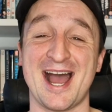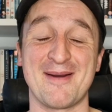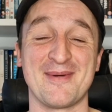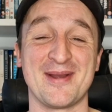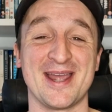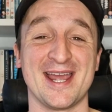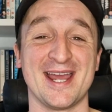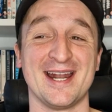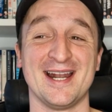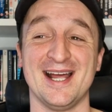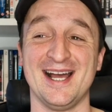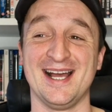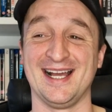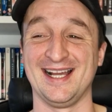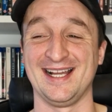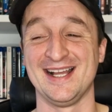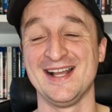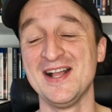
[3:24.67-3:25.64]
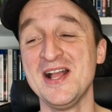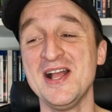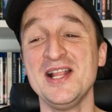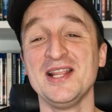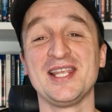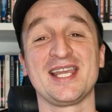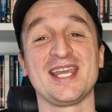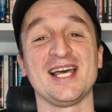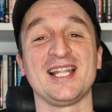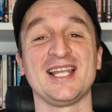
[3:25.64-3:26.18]
I mean,
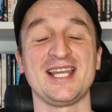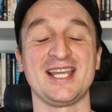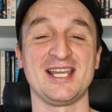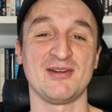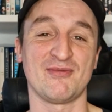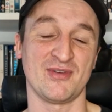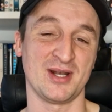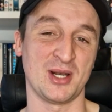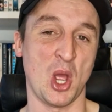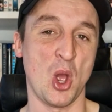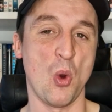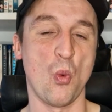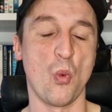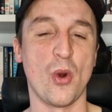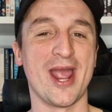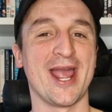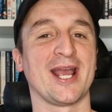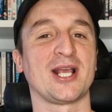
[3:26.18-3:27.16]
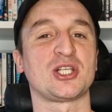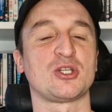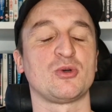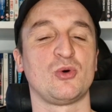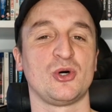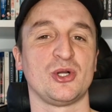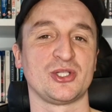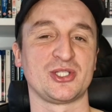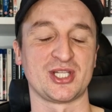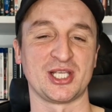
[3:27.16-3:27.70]
the killer even works
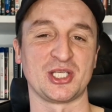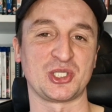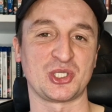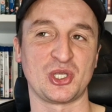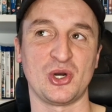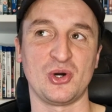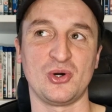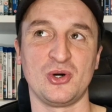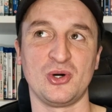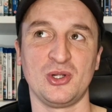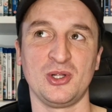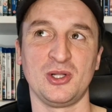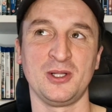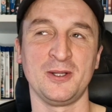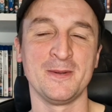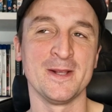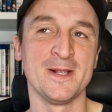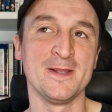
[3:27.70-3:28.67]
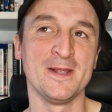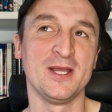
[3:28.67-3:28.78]
towards this goal